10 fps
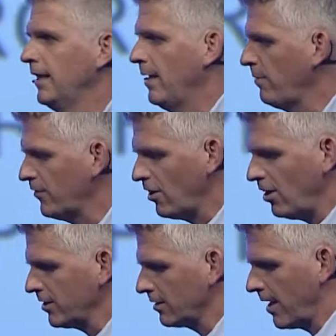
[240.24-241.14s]
And we've
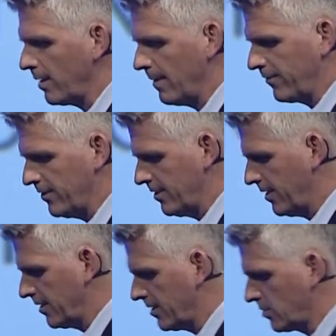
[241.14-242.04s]
talked a lot about these
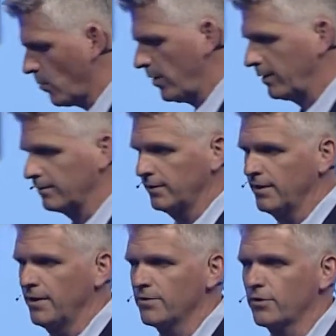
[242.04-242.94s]
things this morning.
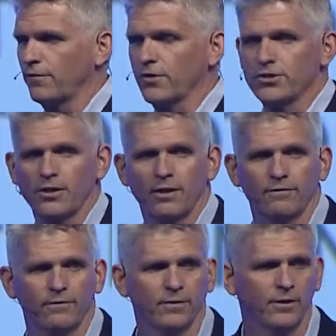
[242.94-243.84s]
So first
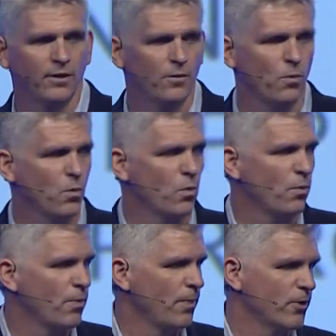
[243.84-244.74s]
off,
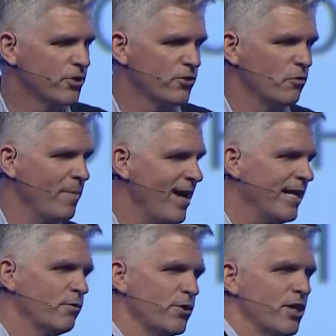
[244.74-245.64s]
there's a
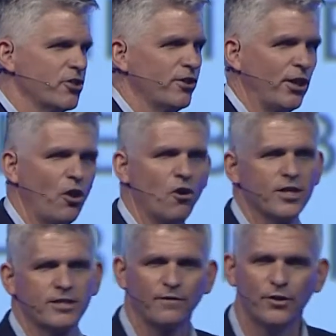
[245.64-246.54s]
dramatic reduction in the
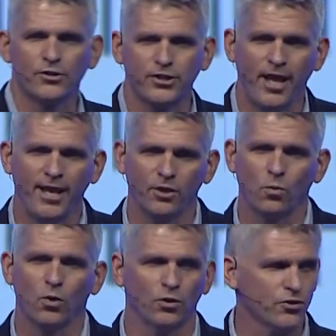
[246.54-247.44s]
cost of understanding the
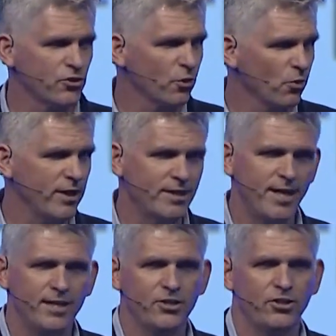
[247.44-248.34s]
world. Storing
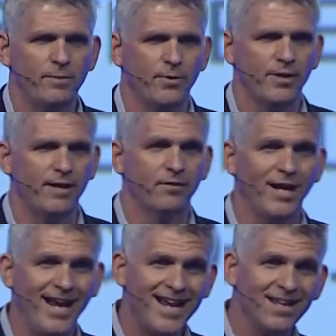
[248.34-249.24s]
data is cheaper than
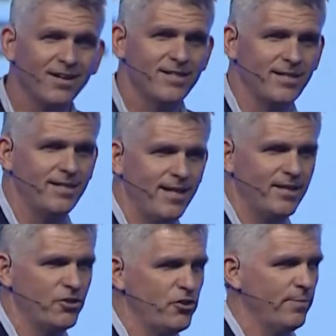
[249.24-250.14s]
ever. Analyzing data
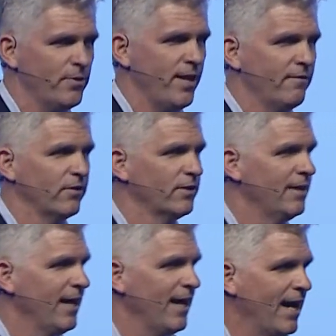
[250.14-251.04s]
is cheaper than ever.
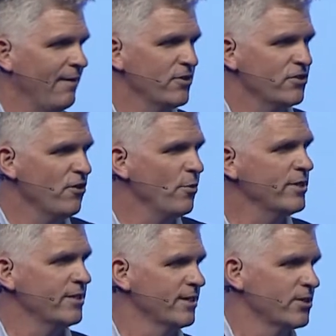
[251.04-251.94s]
I've just
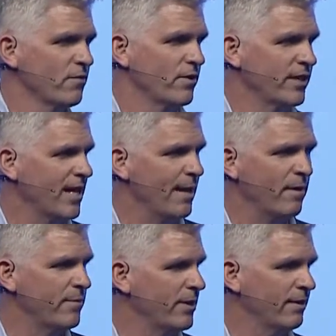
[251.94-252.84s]
noticed this over the time
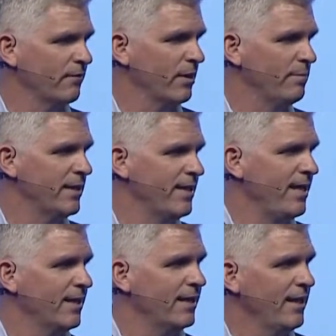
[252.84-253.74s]
I've been covering big
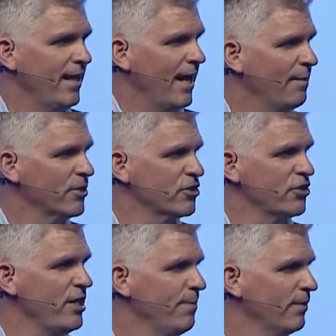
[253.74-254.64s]
data, how much
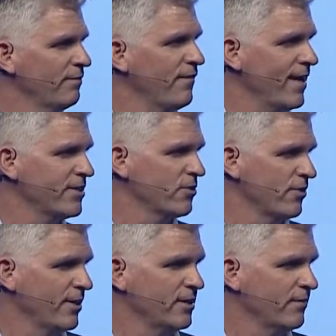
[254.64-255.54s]
cheaper and faster
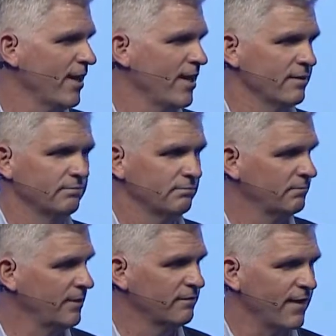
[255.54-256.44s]
things have gotten
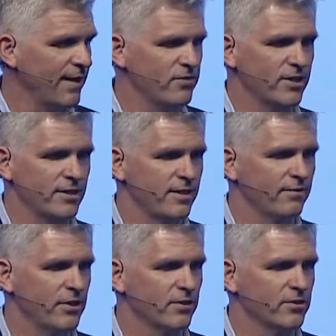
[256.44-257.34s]
in 5, 6,
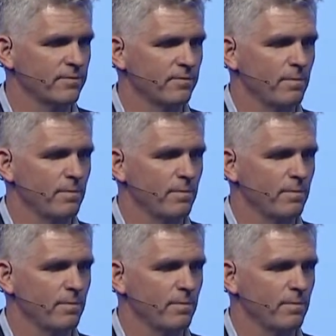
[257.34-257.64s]
7 years.